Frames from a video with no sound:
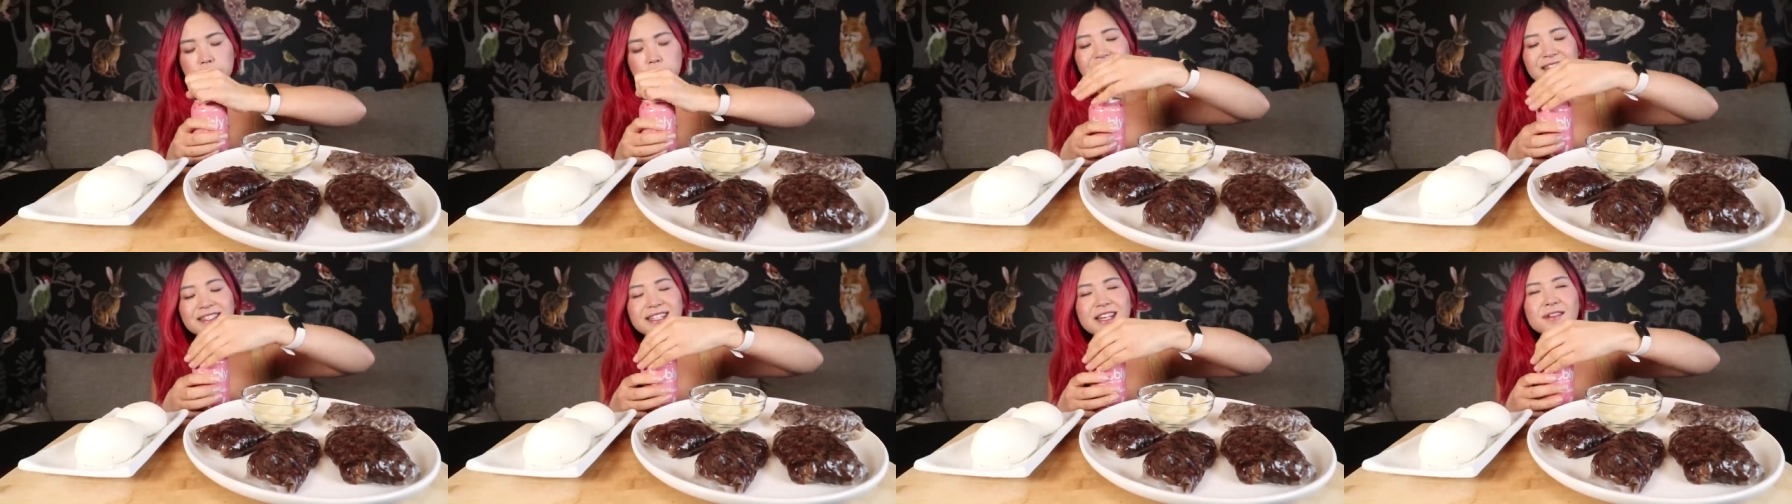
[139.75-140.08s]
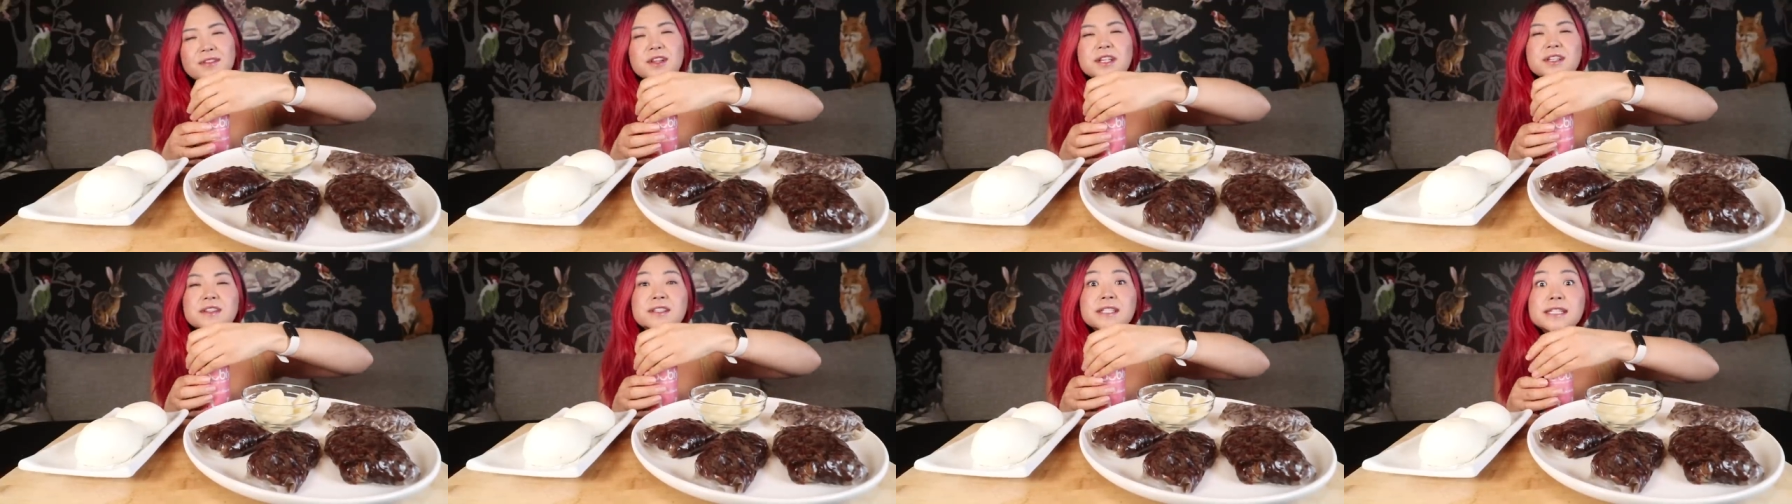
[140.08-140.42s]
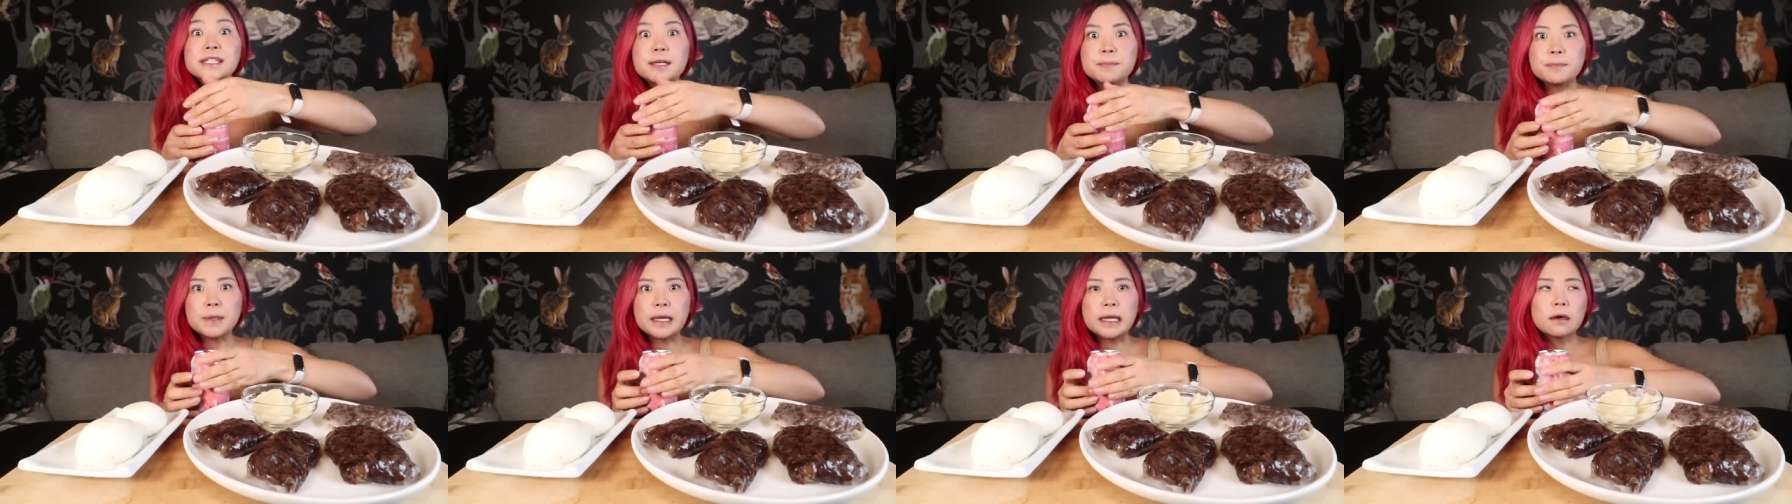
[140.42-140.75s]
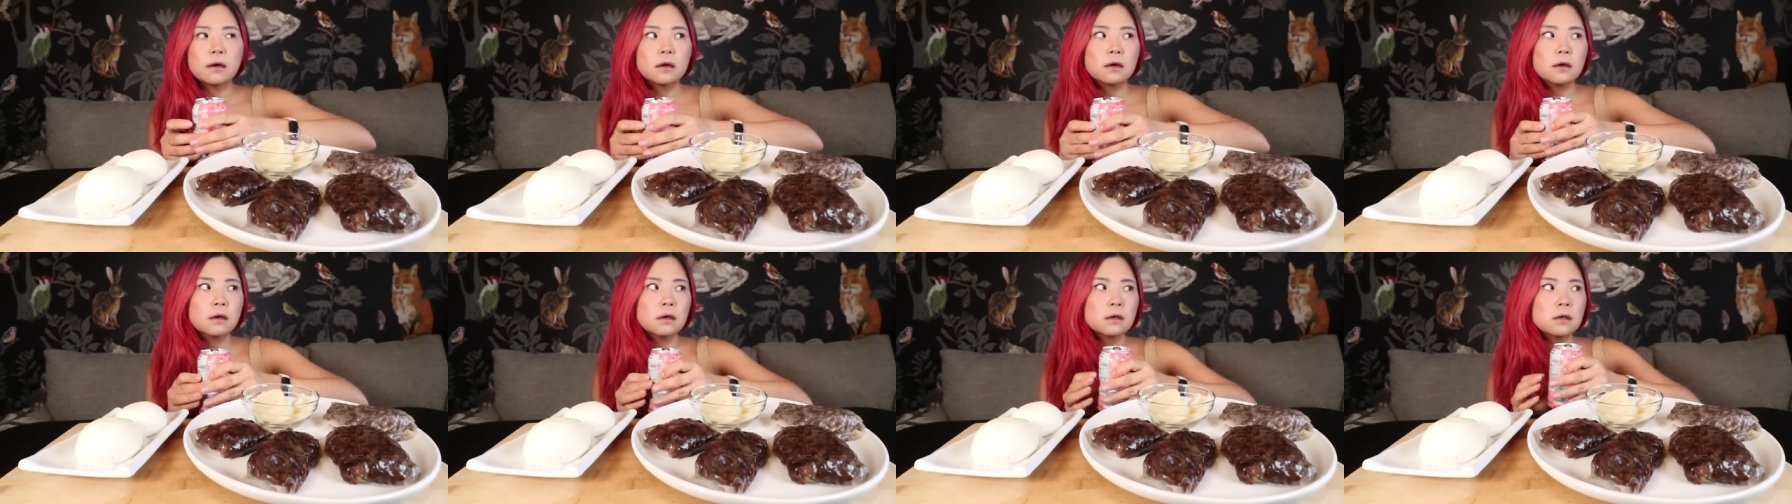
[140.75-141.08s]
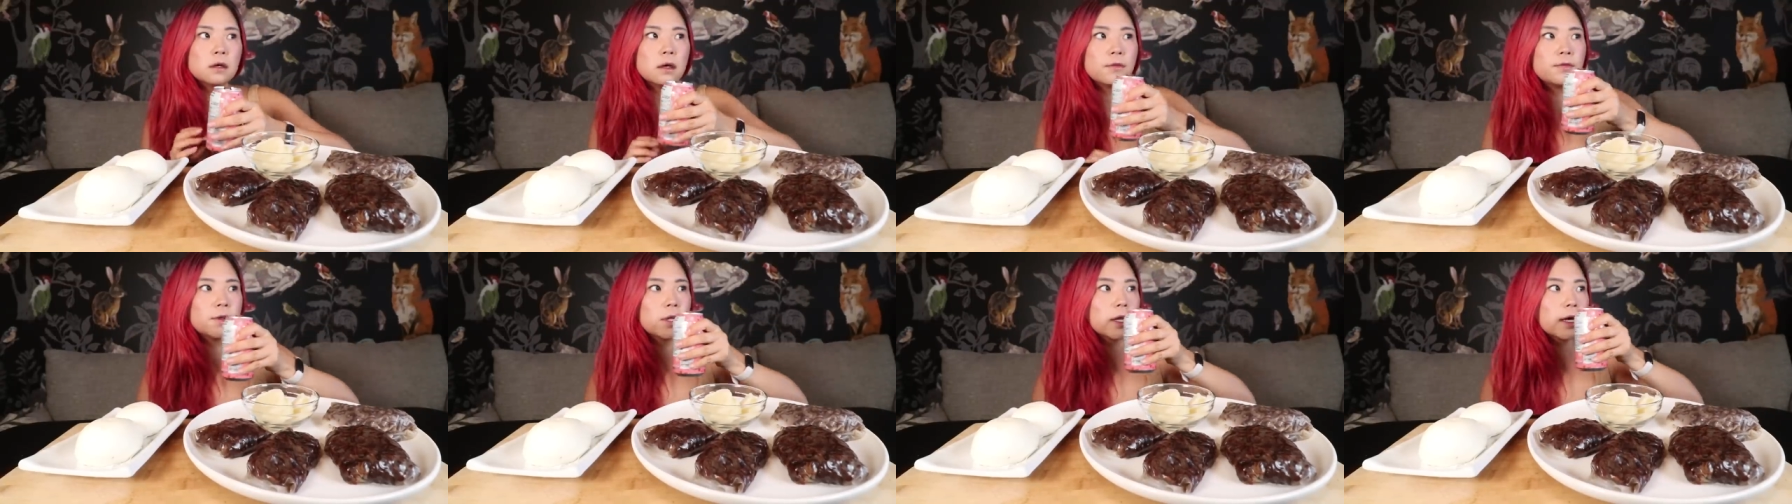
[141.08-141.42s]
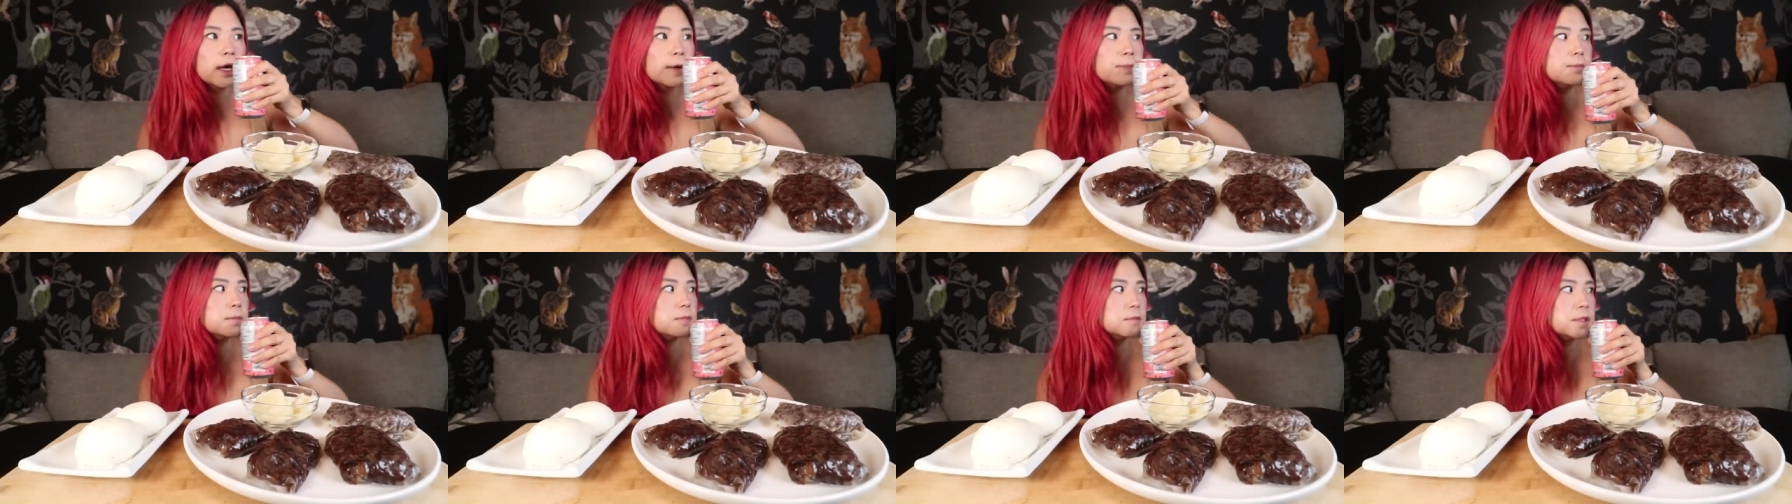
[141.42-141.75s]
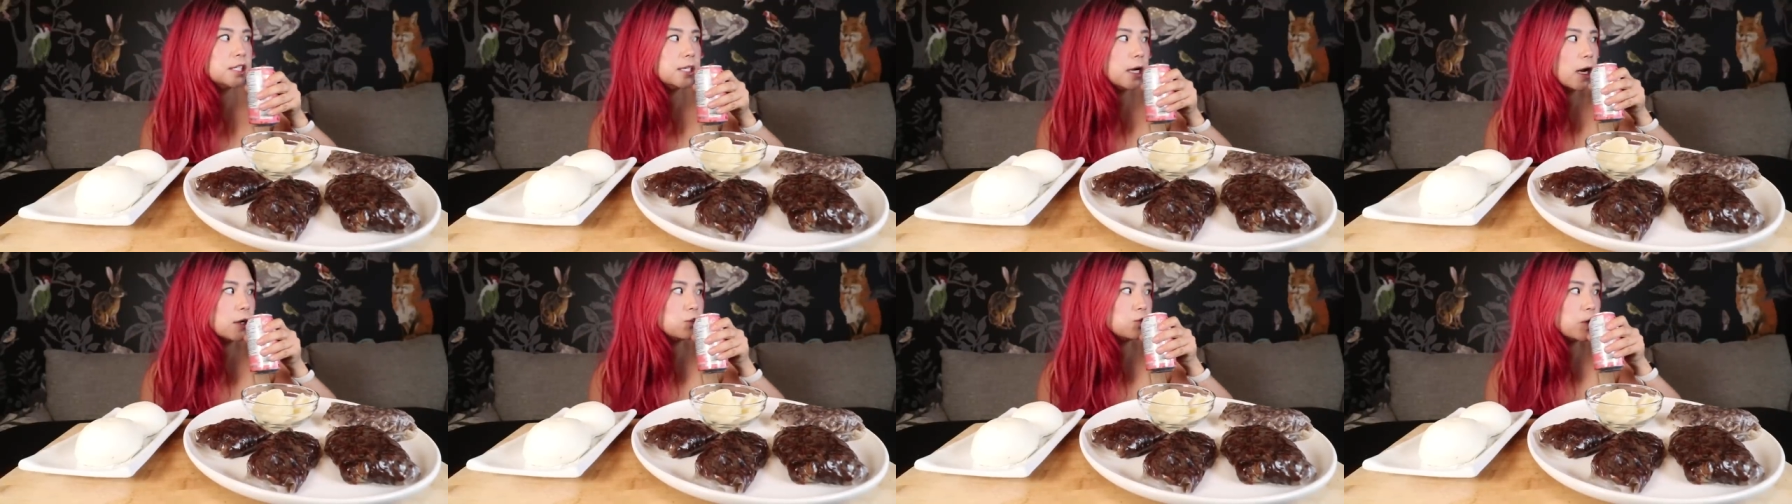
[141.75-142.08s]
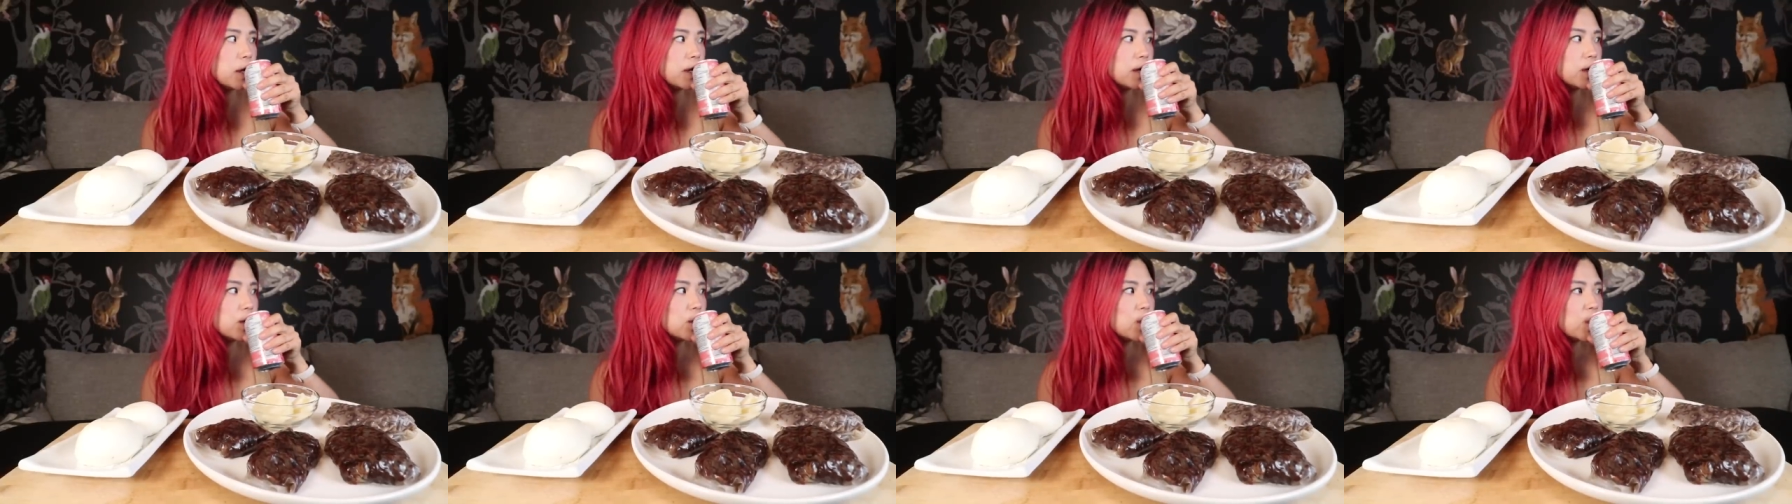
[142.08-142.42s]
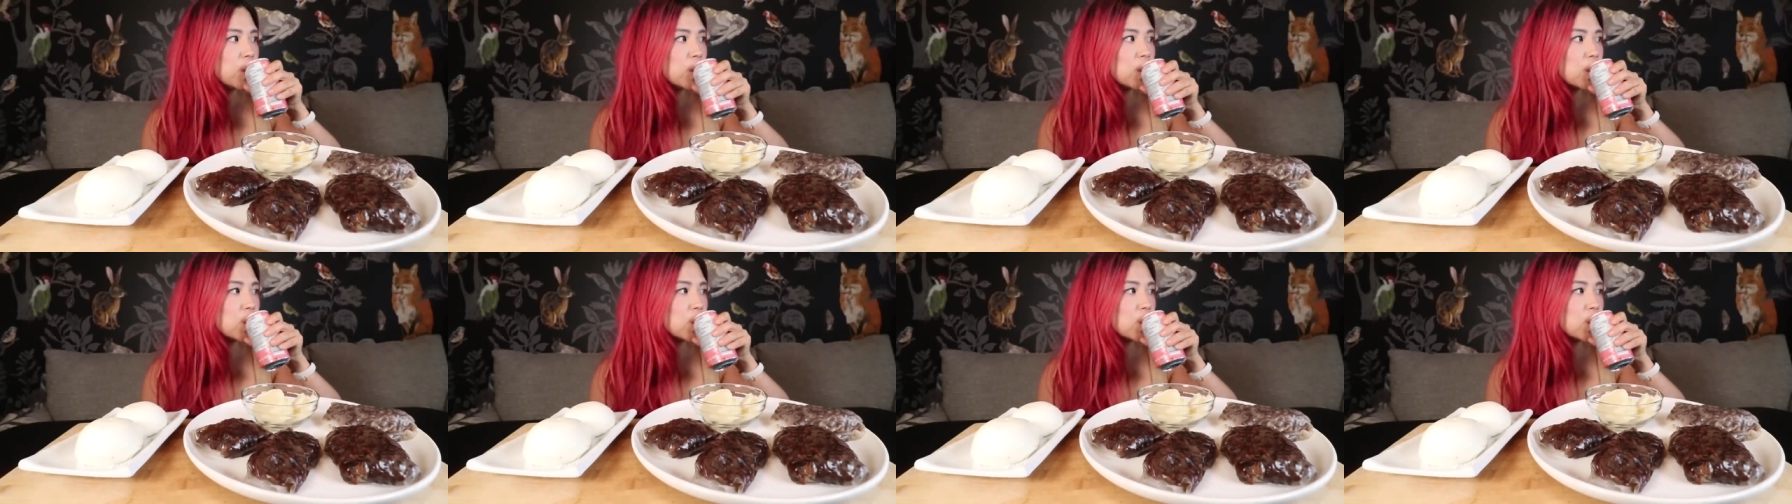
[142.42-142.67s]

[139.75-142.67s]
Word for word: Let's have a little sippy. Oh, I feel like I'm dehydrated.